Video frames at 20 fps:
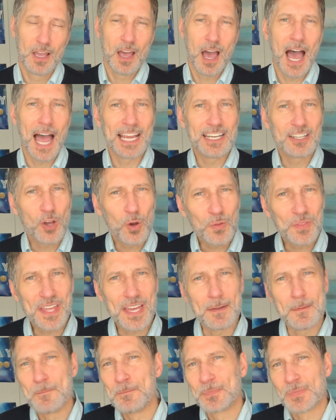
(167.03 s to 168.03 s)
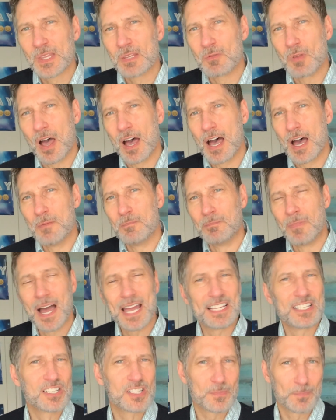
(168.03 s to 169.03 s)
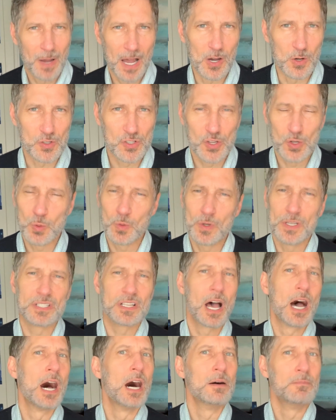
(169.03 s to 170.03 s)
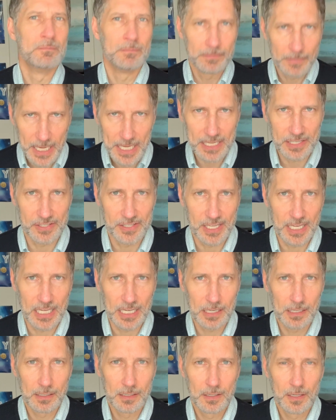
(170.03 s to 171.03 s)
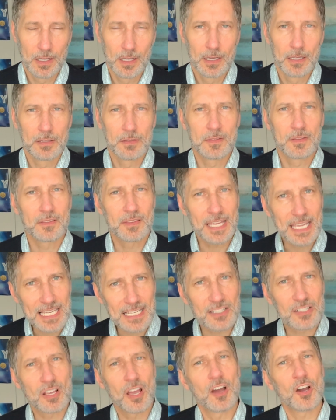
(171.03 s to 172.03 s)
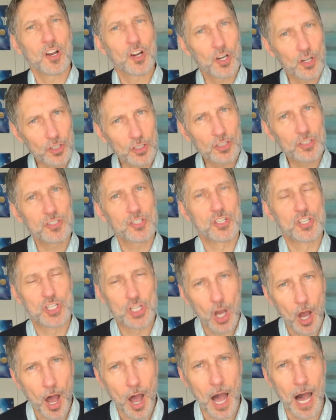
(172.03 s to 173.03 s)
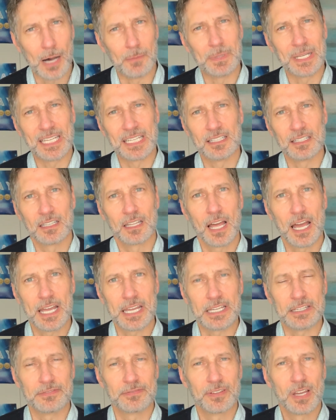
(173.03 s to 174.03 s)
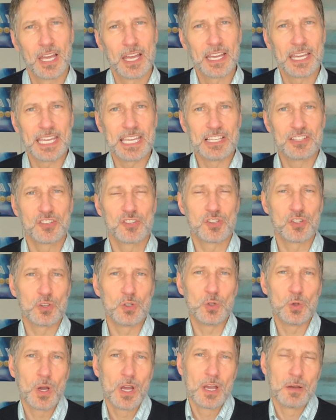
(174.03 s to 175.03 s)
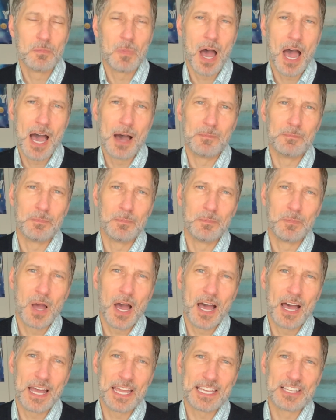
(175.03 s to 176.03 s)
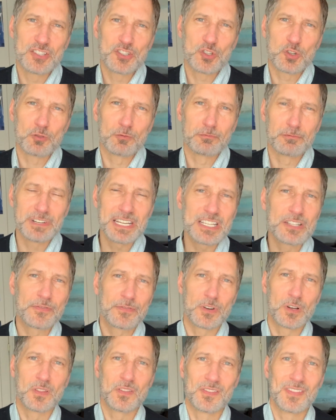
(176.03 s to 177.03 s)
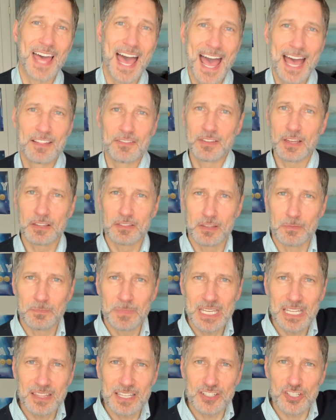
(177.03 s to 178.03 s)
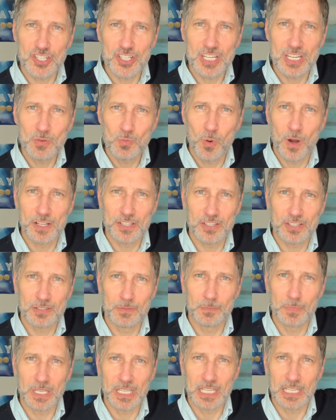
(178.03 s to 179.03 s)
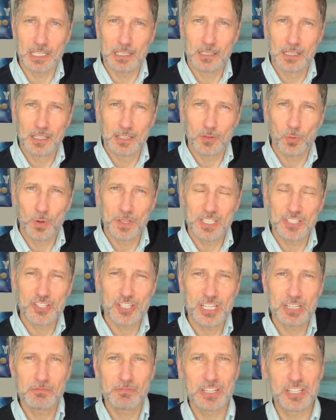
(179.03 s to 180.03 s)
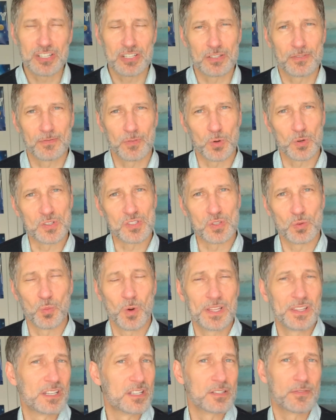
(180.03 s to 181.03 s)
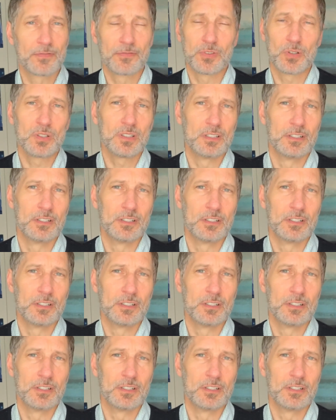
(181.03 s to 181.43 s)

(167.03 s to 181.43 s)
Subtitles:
I know that my spouse, who is amazing, thinks her job in life is to reach for the me that she wants to be. The one that she reaches for is the one that is full